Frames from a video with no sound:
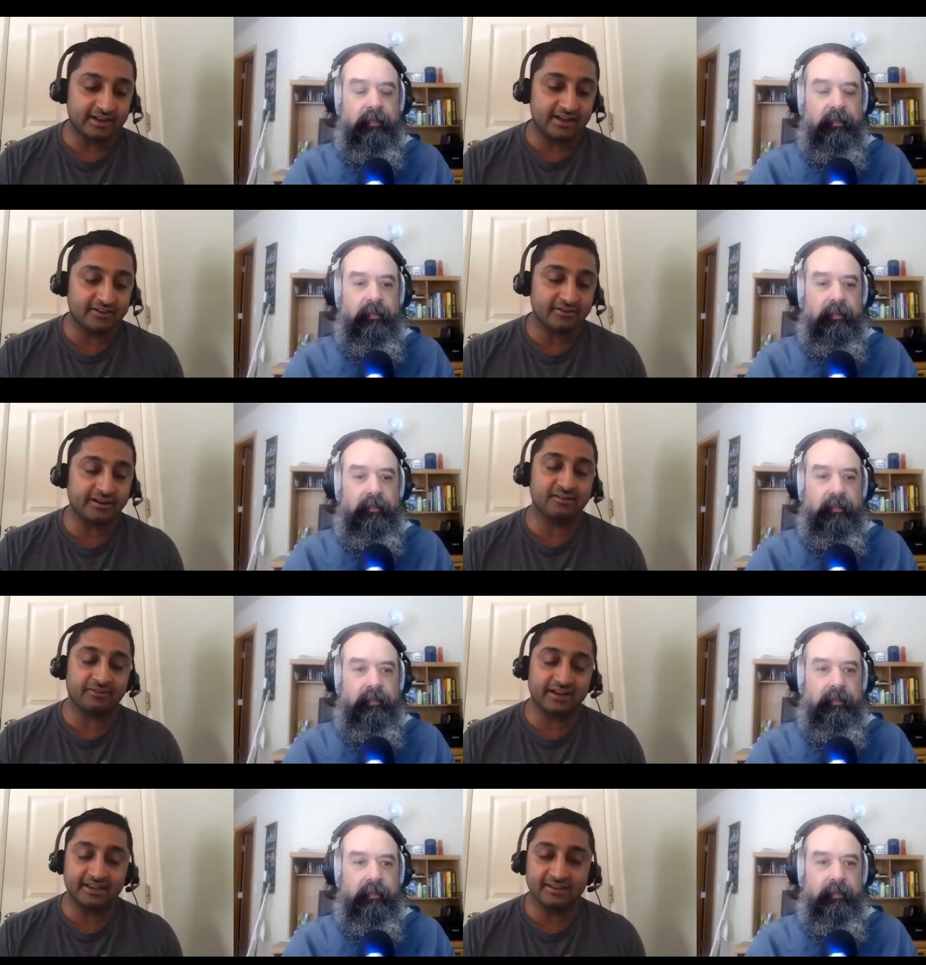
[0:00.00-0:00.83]

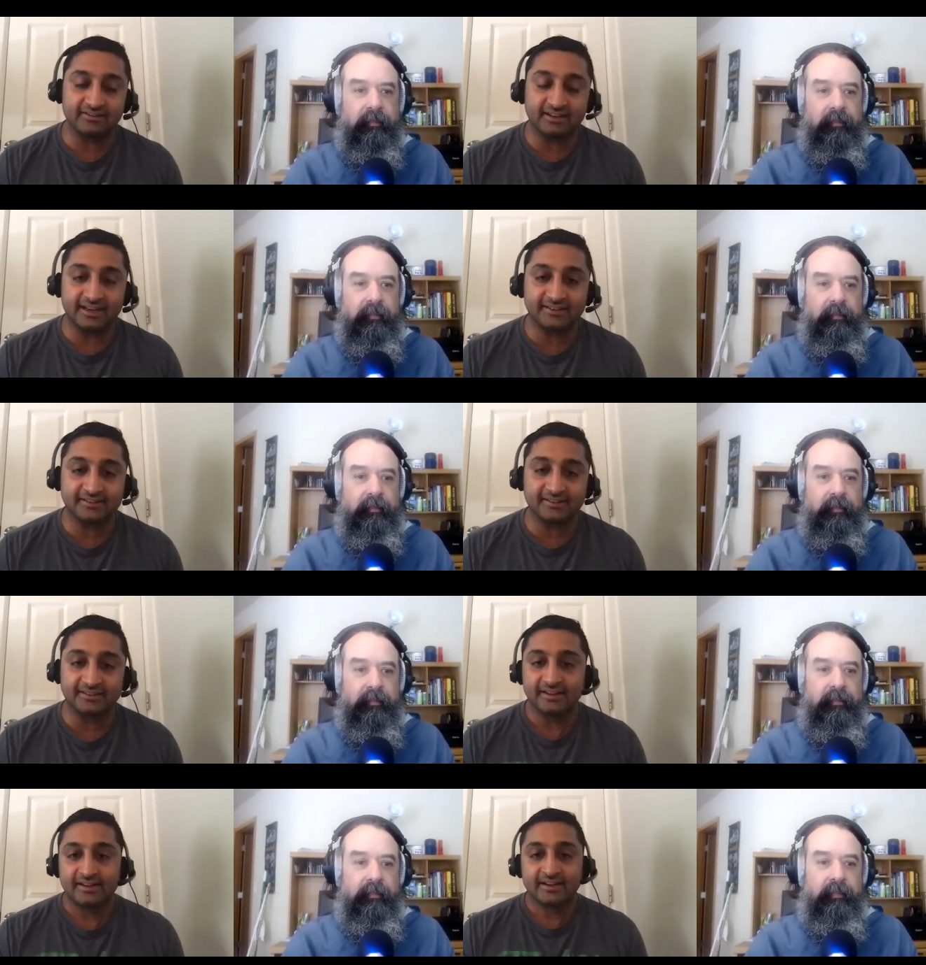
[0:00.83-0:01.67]
Speaker 1: creative writing class
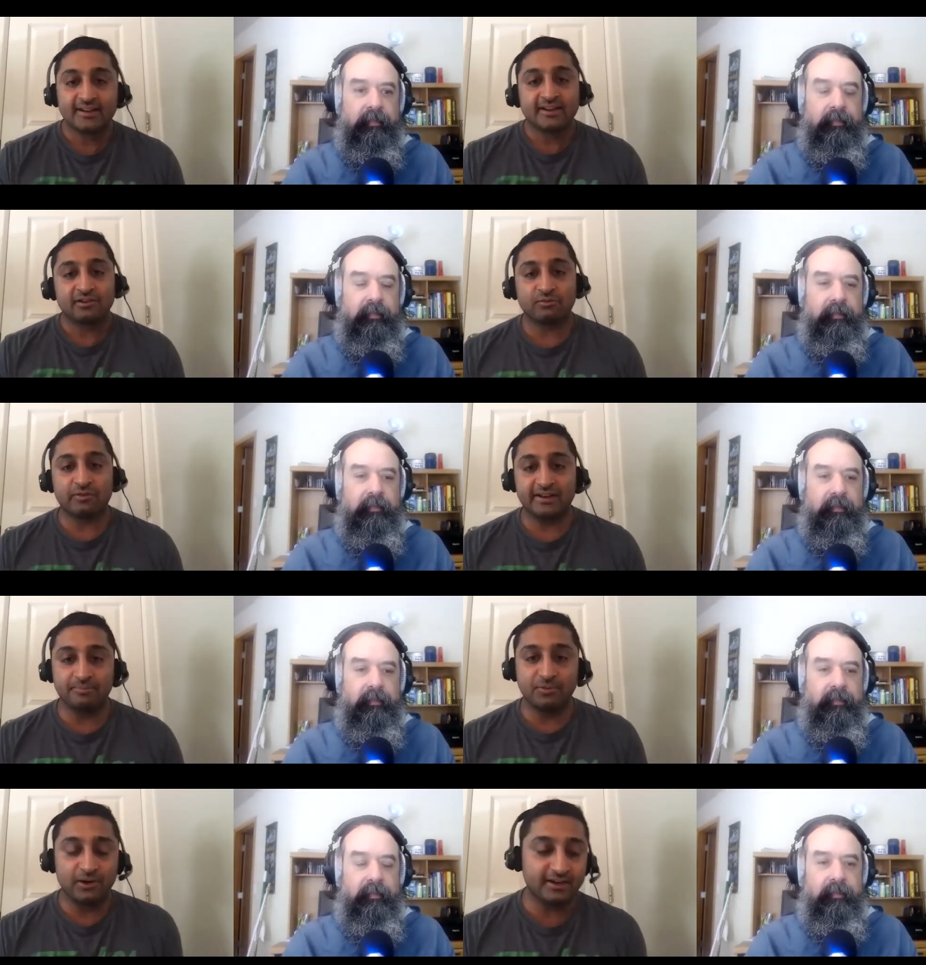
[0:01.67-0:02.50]
and read
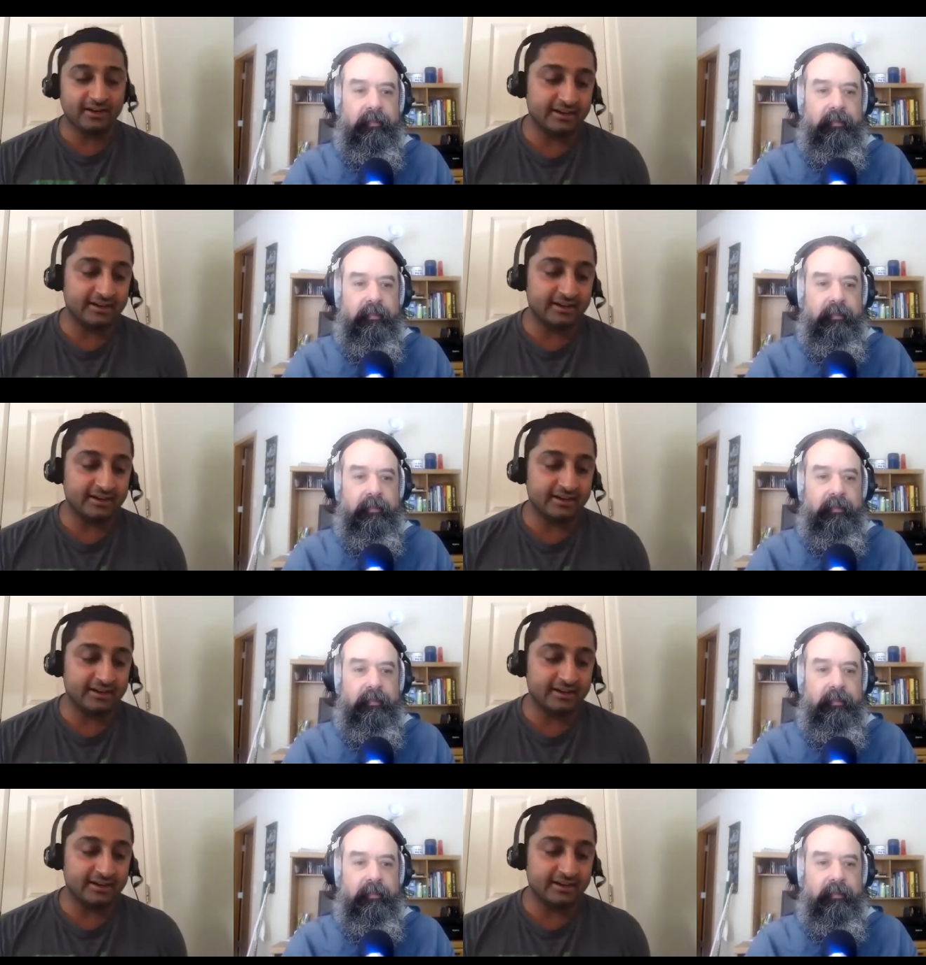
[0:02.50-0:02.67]
a book.